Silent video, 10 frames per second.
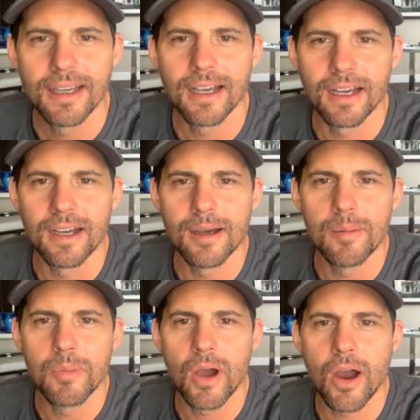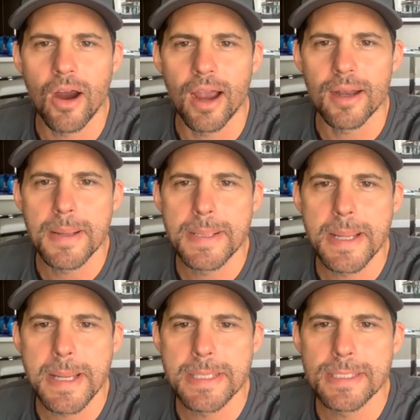Um, all right.
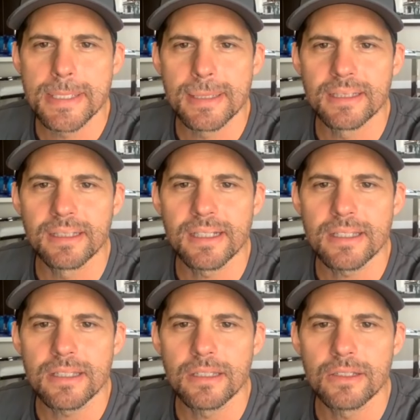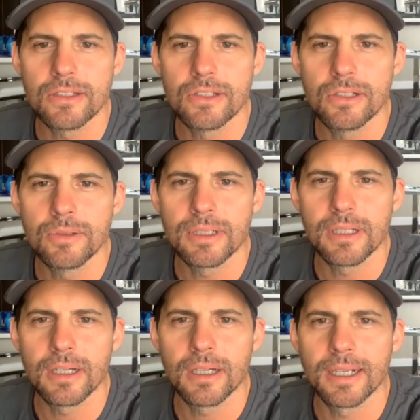Let's do it
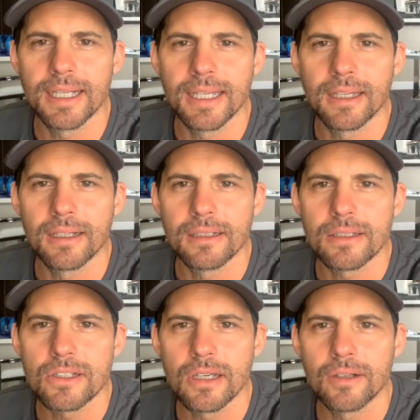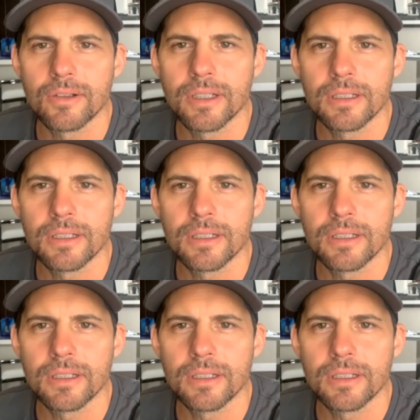again, shall we?